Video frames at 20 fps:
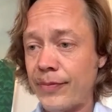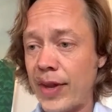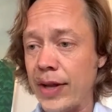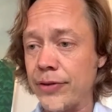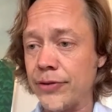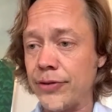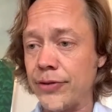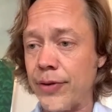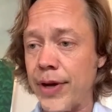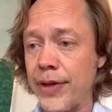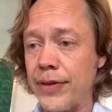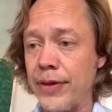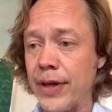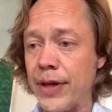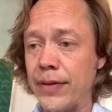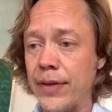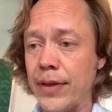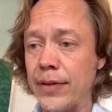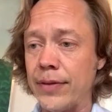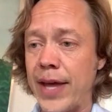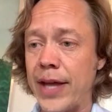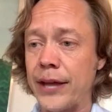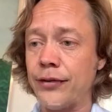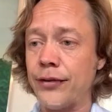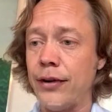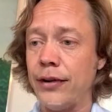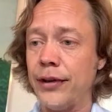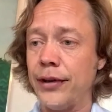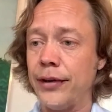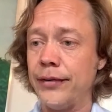And so I think that that's,
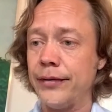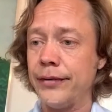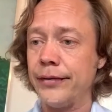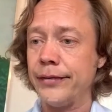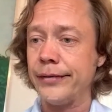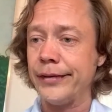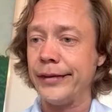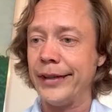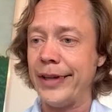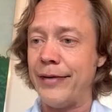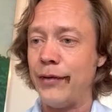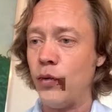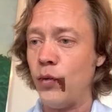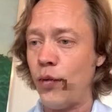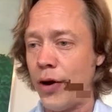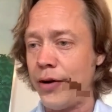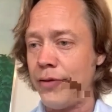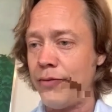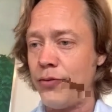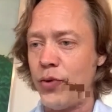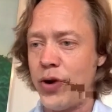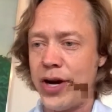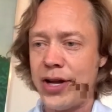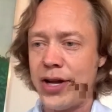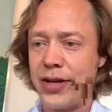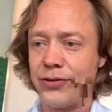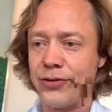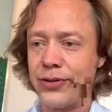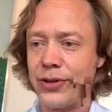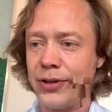call it level 1 of
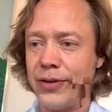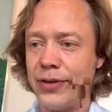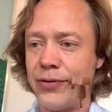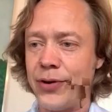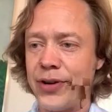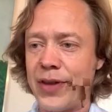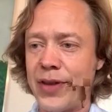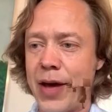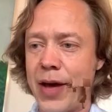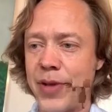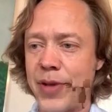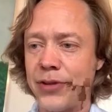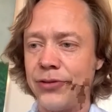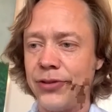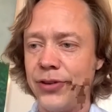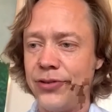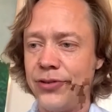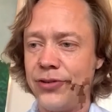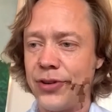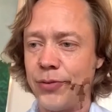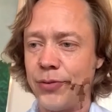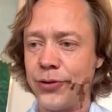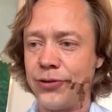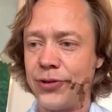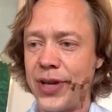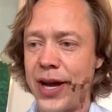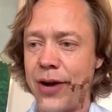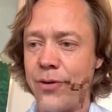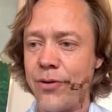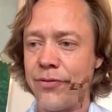winning, is delivering that message, and we'll
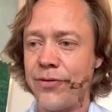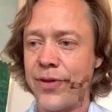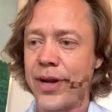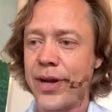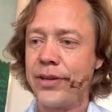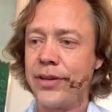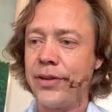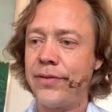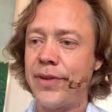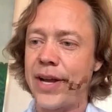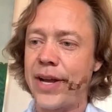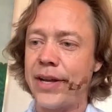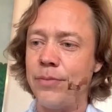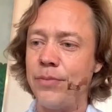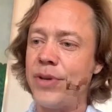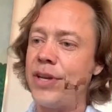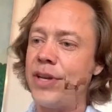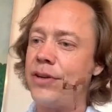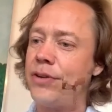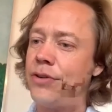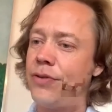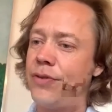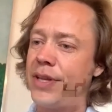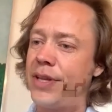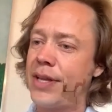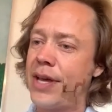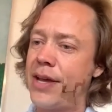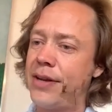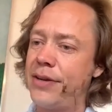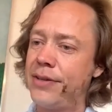see how effective I can be in
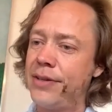doing that.